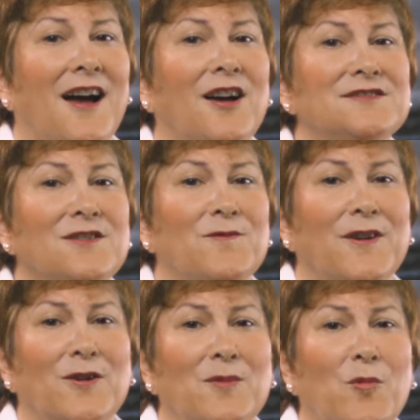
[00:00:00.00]
Also
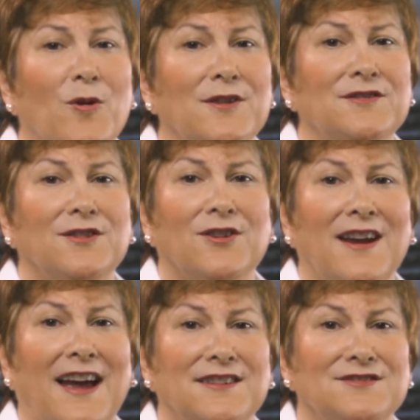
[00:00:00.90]
very important to
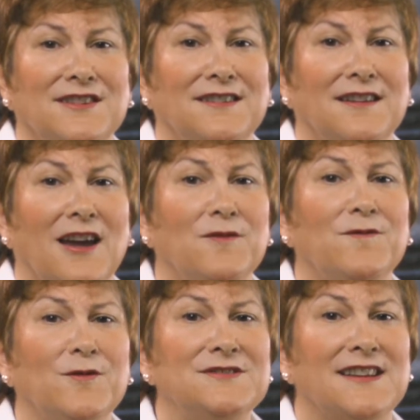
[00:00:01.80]
good hygiene and
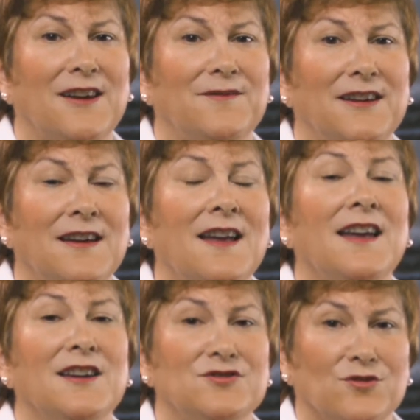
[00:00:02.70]
food safety
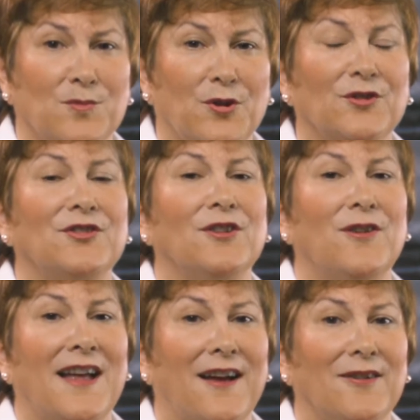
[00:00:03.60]
is your
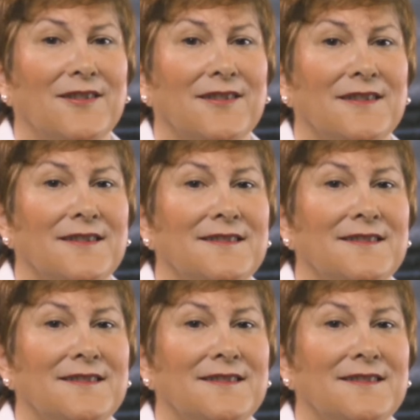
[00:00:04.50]
personal health.